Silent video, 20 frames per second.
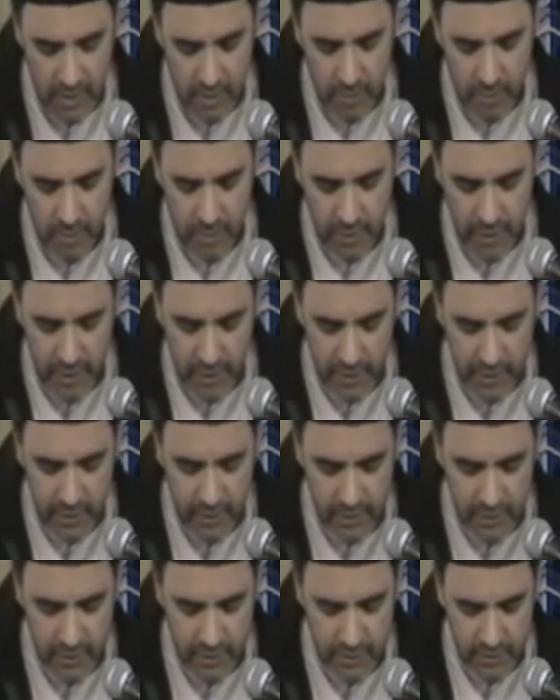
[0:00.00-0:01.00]
protects
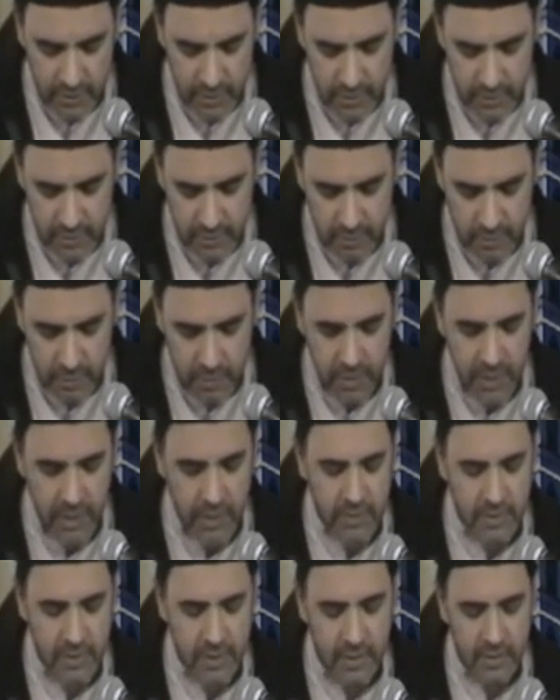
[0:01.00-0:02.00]

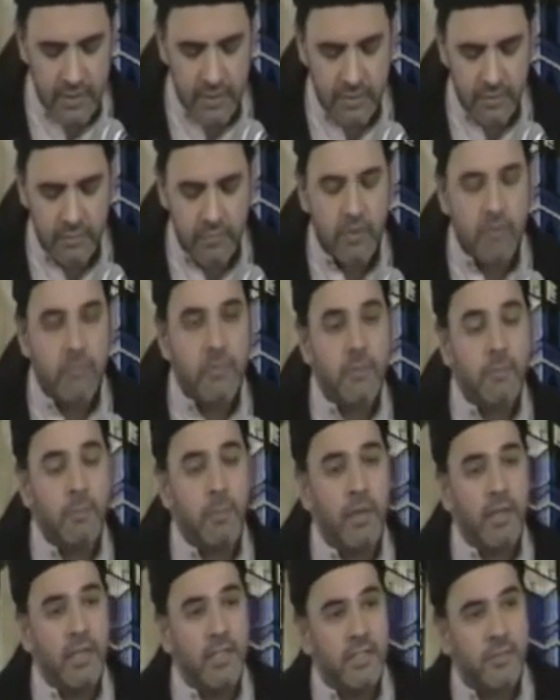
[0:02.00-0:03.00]
us from the
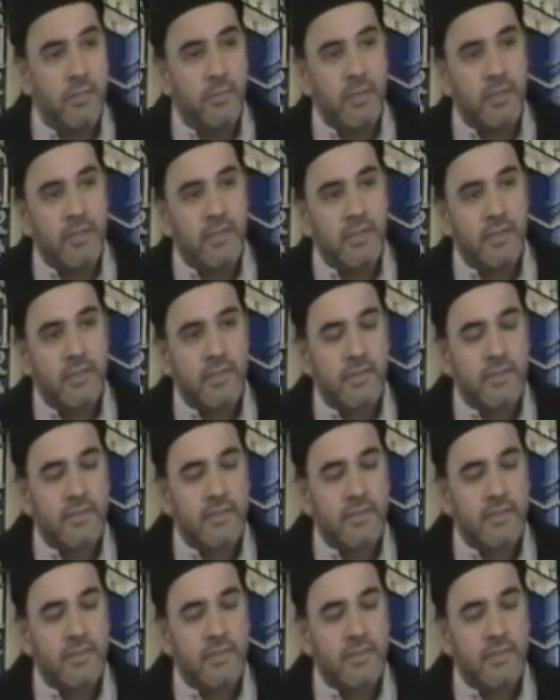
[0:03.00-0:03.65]
punishment